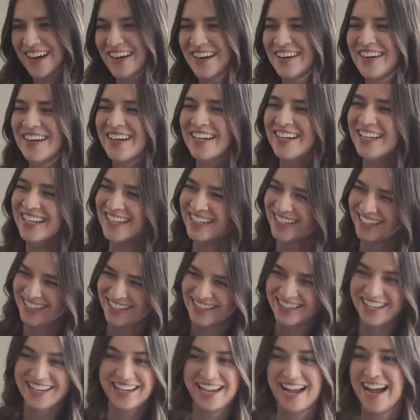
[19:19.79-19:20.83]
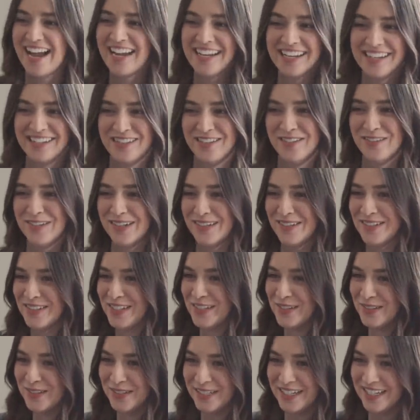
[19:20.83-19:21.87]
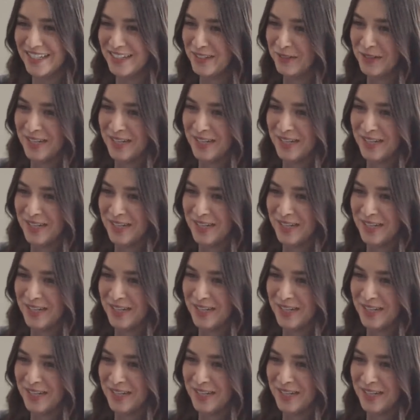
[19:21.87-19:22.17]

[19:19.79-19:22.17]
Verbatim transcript: I didn't know what I was doing at